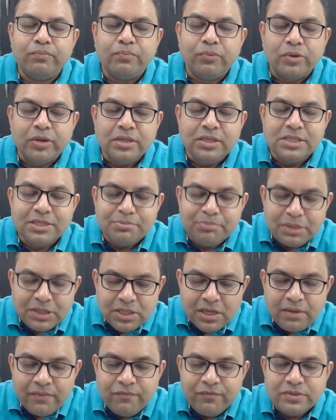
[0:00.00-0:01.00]
putting
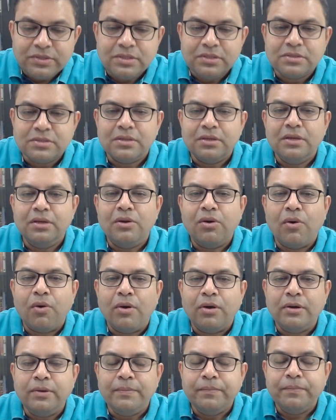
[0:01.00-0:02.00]
special emphasis
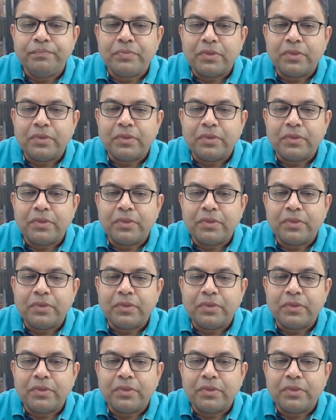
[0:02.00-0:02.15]
on